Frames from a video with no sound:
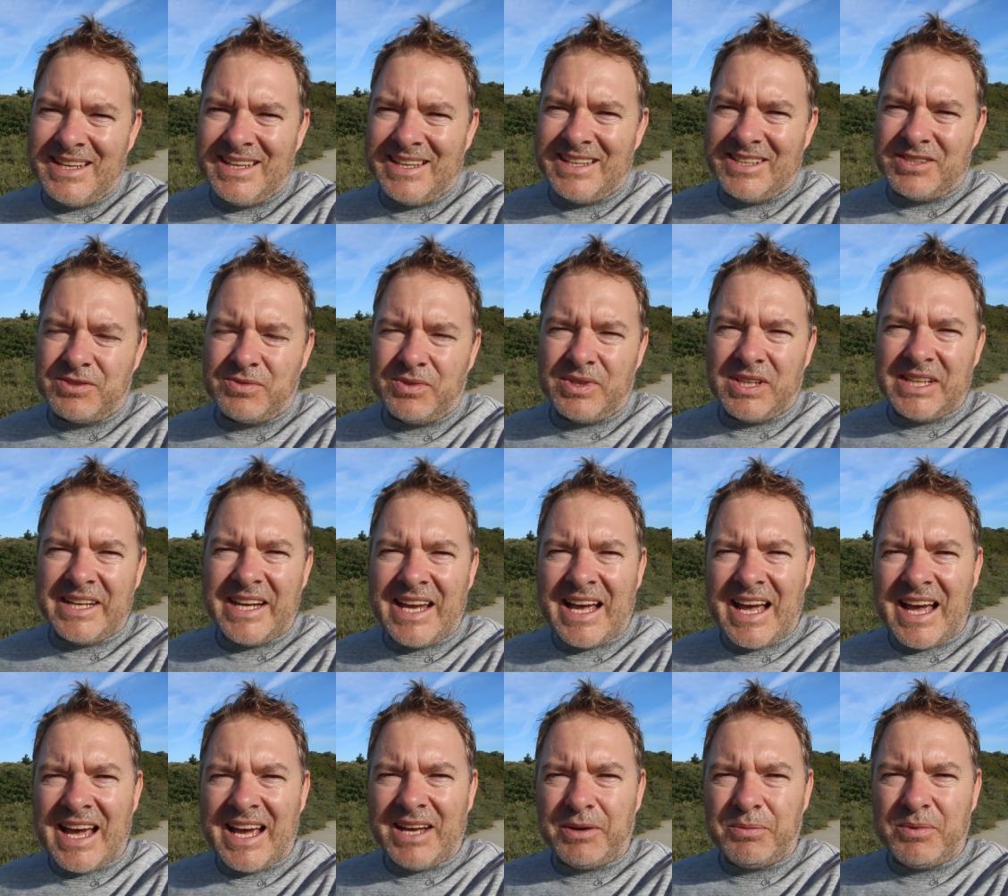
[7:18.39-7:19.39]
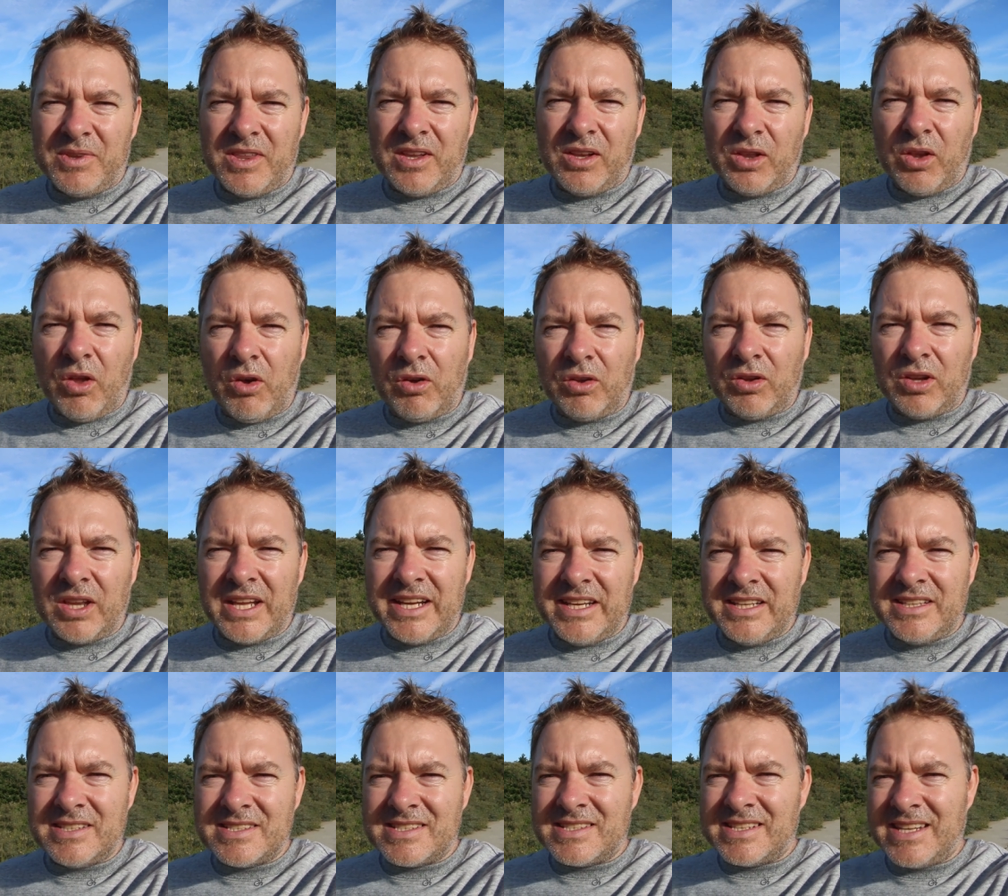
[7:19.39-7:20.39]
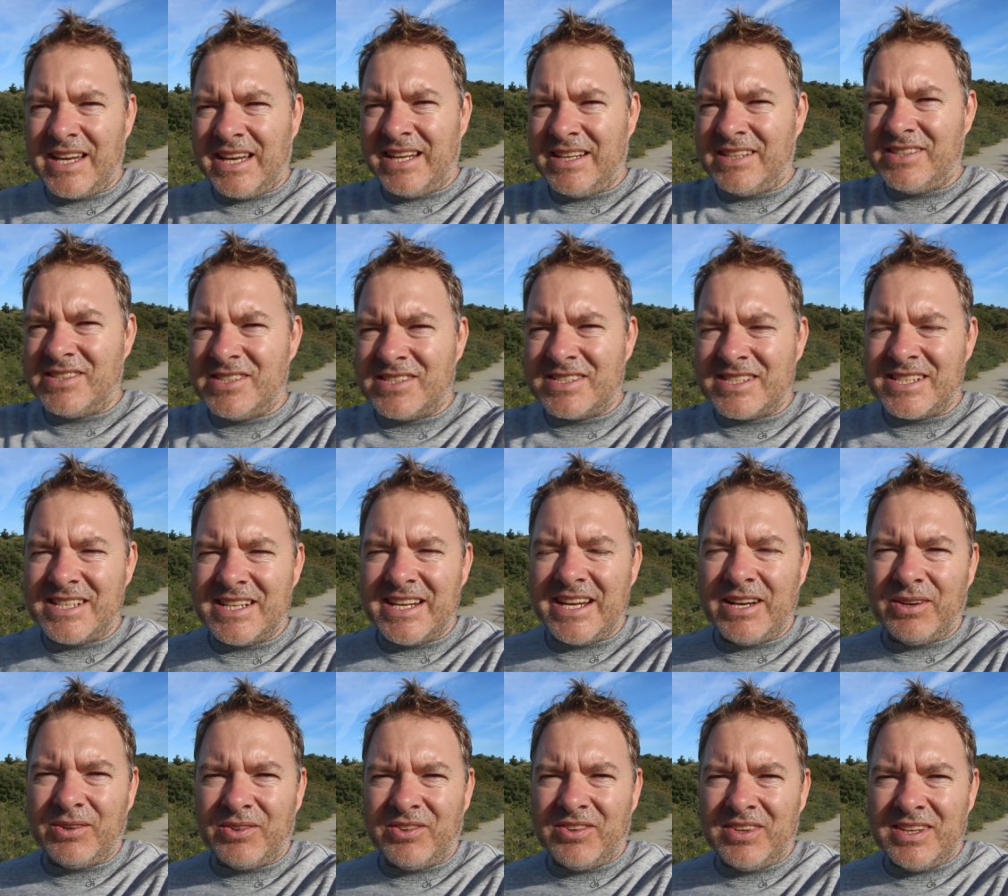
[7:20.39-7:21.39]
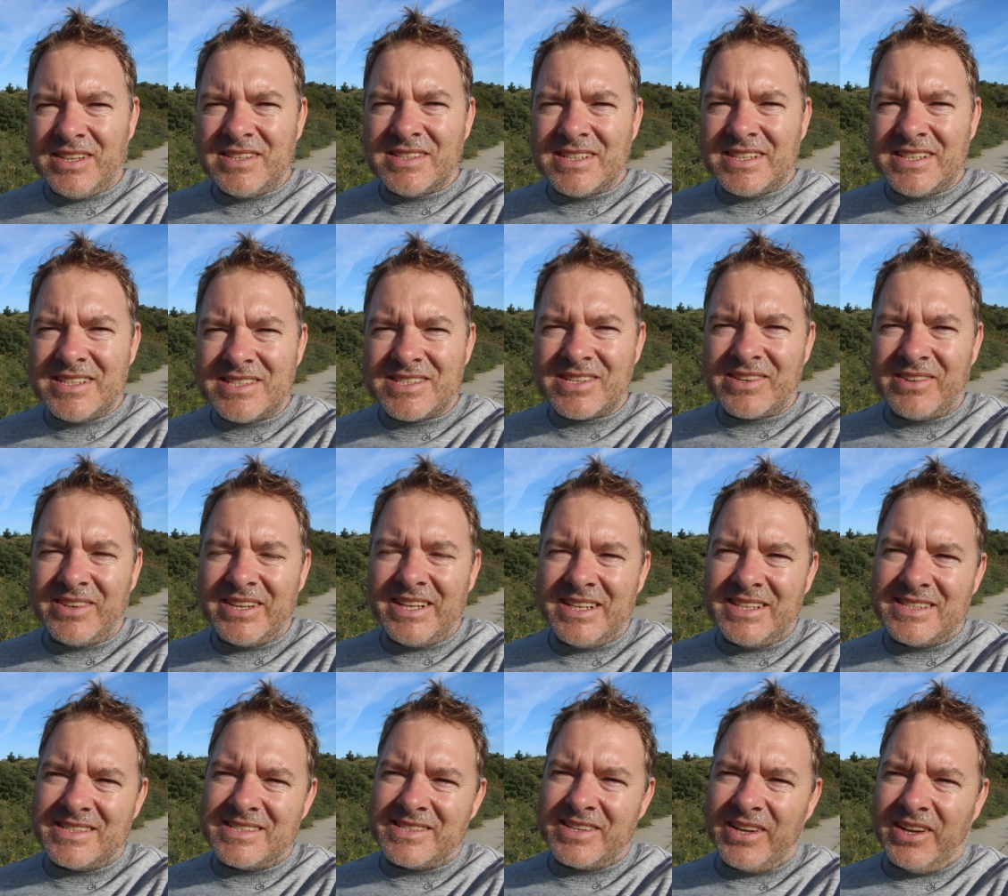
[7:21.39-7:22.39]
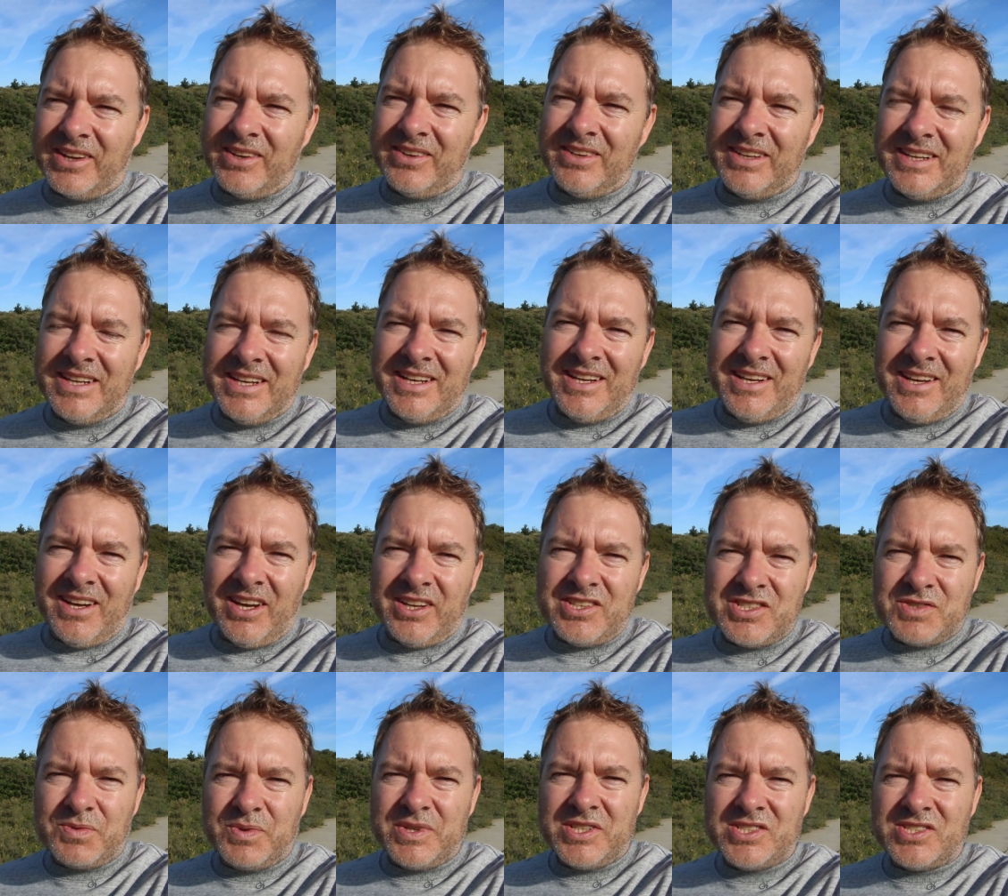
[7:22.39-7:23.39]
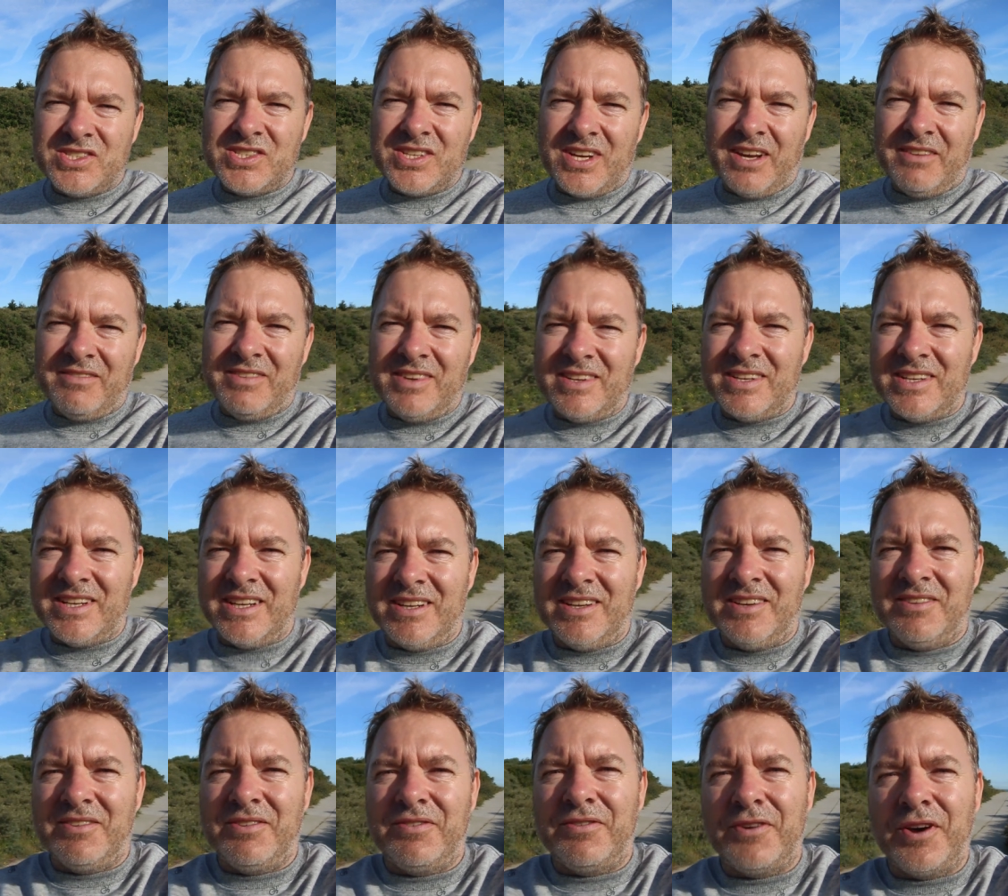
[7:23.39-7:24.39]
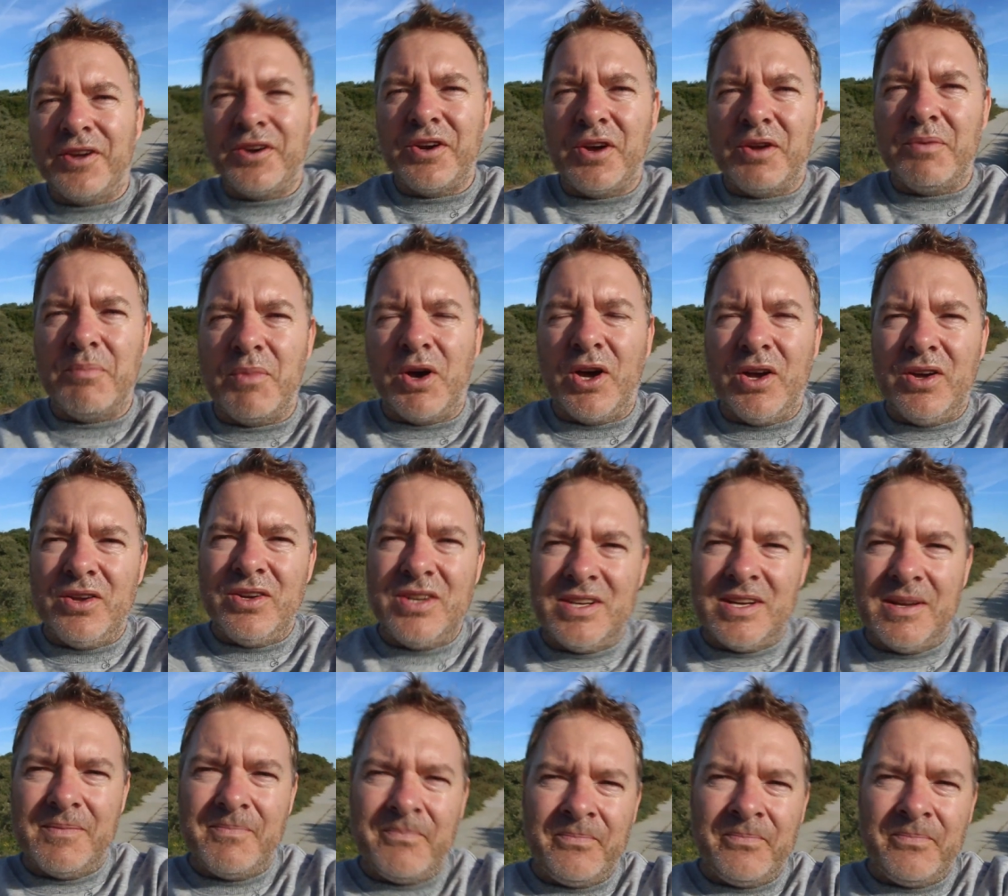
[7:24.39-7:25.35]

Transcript: Uh, it's really hard with a long lens and just an L C D screen, so I switched over to photo mode.